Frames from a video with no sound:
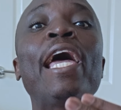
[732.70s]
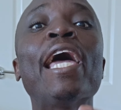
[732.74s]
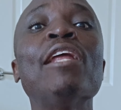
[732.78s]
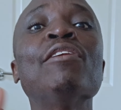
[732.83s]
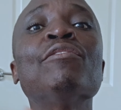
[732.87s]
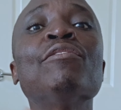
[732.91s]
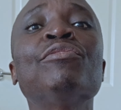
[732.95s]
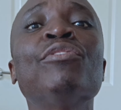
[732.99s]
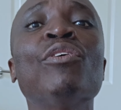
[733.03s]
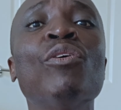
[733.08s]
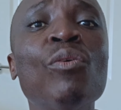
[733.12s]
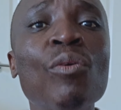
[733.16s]

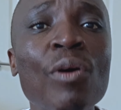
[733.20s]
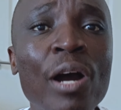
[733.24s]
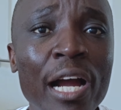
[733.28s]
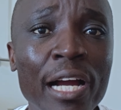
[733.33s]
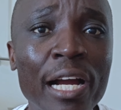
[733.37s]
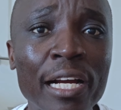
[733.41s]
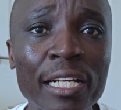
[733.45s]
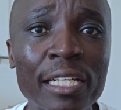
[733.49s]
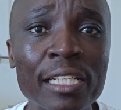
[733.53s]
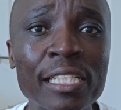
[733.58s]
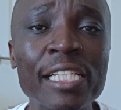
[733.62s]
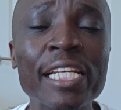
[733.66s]
And for
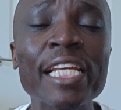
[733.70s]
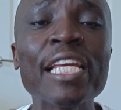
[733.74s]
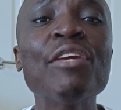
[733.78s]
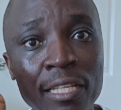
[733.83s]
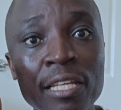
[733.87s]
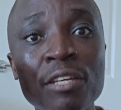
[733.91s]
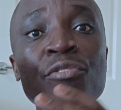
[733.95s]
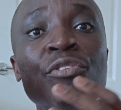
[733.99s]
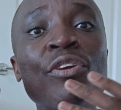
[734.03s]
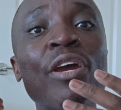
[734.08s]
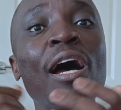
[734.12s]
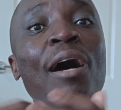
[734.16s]
work,
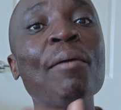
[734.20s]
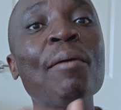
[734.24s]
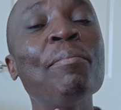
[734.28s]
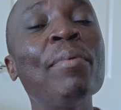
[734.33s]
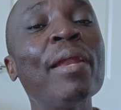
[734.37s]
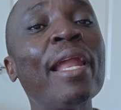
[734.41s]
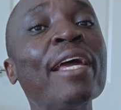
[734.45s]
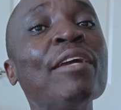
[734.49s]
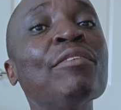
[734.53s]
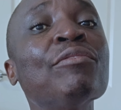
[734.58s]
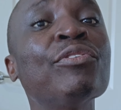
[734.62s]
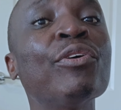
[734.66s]
if you're
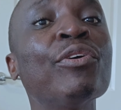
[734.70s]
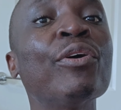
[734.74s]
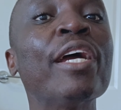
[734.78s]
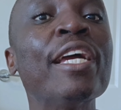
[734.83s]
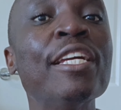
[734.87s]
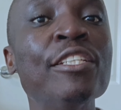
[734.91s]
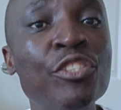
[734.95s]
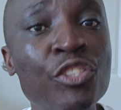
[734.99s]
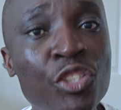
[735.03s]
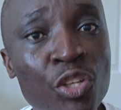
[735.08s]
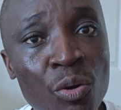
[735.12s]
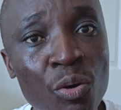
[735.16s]
applying for
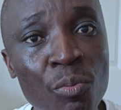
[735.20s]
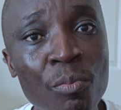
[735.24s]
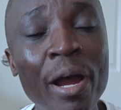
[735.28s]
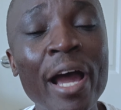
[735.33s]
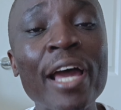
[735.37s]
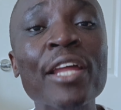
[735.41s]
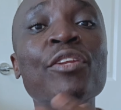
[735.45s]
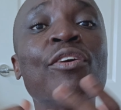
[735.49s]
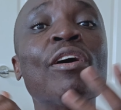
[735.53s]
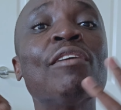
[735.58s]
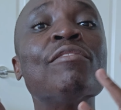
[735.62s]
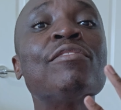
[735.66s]
a job
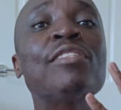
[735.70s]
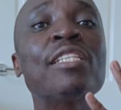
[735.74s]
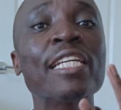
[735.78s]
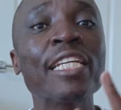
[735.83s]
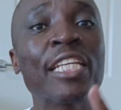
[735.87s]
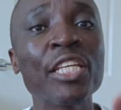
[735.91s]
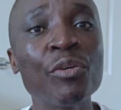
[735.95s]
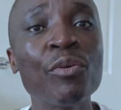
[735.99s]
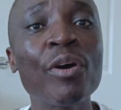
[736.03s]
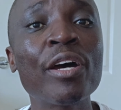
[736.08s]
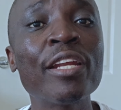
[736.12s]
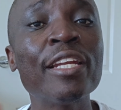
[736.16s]
and you have
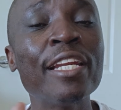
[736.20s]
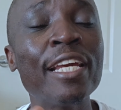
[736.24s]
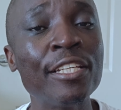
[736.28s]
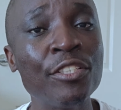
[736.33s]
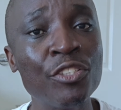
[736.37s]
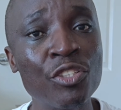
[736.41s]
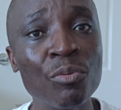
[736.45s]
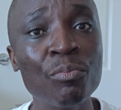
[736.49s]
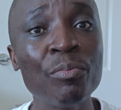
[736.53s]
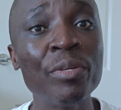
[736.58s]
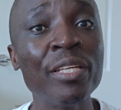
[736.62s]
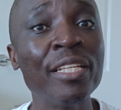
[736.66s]
secured a
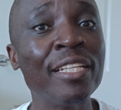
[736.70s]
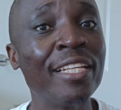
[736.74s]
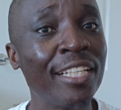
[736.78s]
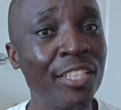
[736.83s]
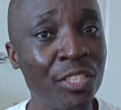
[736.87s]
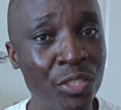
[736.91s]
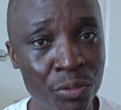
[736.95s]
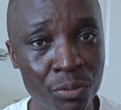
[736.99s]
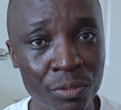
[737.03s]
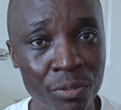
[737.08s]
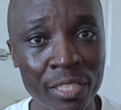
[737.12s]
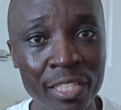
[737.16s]
job in
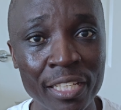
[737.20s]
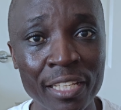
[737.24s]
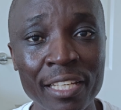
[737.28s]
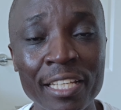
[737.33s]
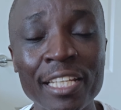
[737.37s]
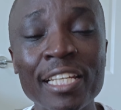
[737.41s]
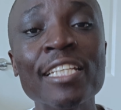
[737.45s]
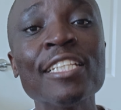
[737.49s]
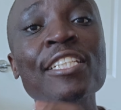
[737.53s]
the UK,